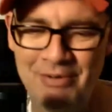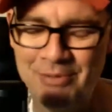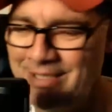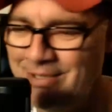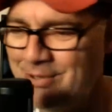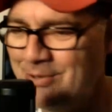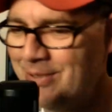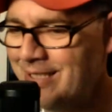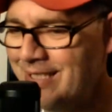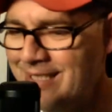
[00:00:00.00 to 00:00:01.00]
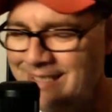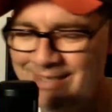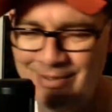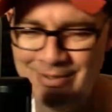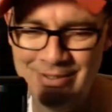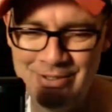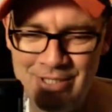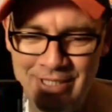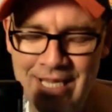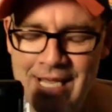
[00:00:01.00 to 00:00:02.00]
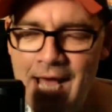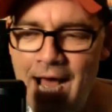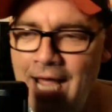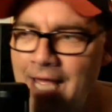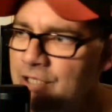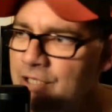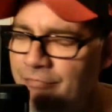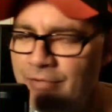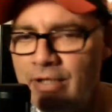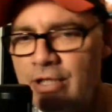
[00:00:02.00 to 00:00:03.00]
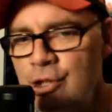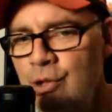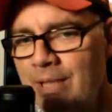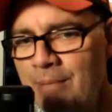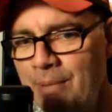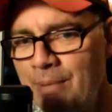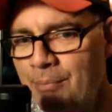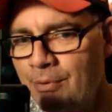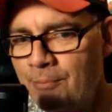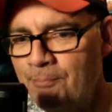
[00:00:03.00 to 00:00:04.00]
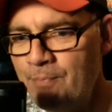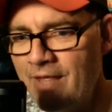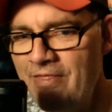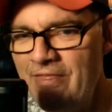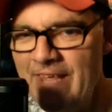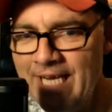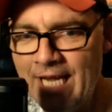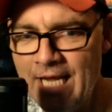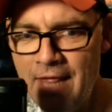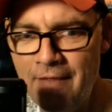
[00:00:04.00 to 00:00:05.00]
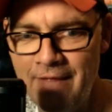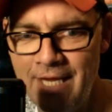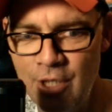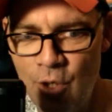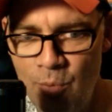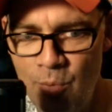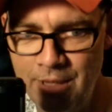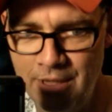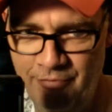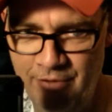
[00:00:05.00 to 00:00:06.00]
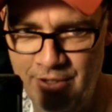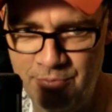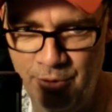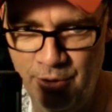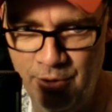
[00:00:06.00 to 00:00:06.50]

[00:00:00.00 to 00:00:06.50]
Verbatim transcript: can do it, and I, you know, there's. T- I actually feel like too many people think they know me on Facebook.